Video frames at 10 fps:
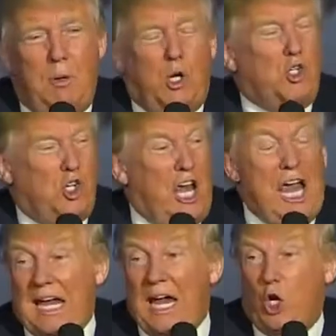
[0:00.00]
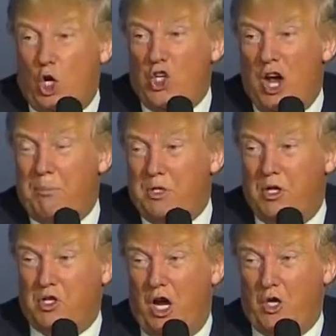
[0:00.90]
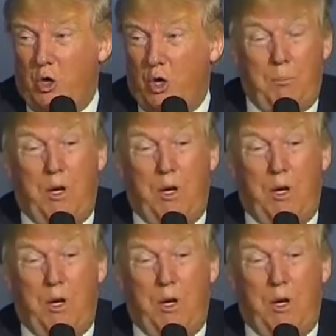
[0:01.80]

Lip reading: because you can't get good jobs in this country,